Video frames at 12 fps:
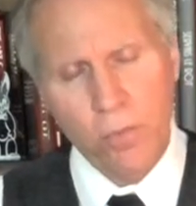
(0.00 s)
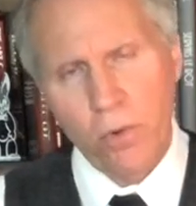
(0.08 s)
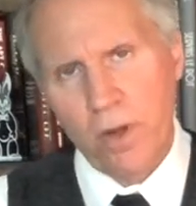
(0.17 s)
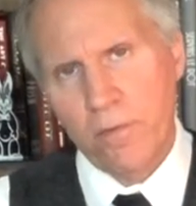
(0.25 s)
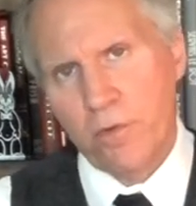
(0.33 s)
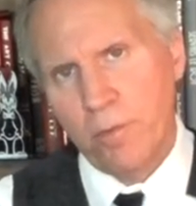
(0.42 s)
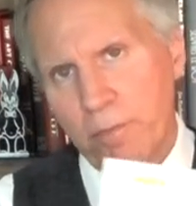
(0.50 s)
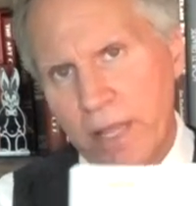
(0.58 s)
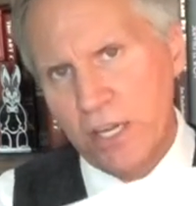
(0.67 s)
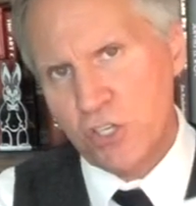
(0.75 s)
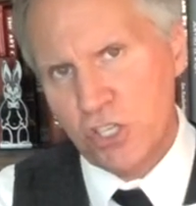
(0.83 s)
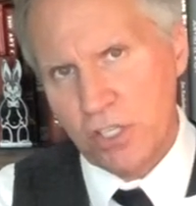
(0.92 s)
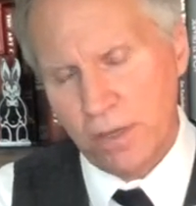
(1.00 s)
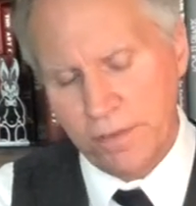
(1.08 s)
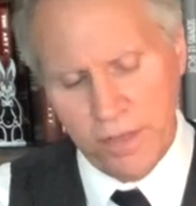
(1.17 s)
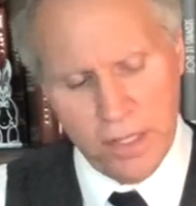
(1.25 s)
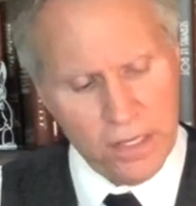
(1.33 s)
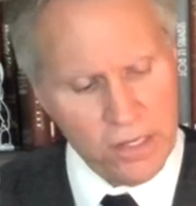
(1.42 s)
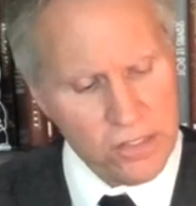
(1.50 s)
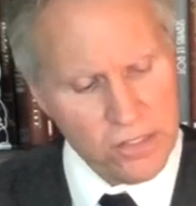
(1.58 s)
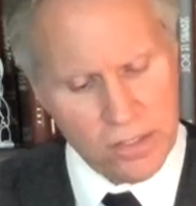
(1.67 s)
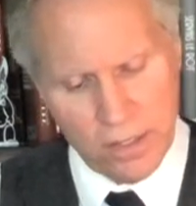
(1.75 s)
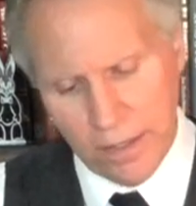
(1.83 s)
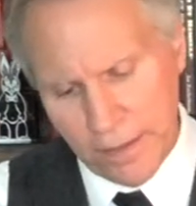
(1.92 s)
more information on
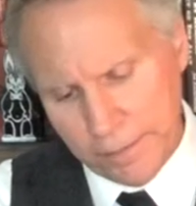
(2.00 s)
this,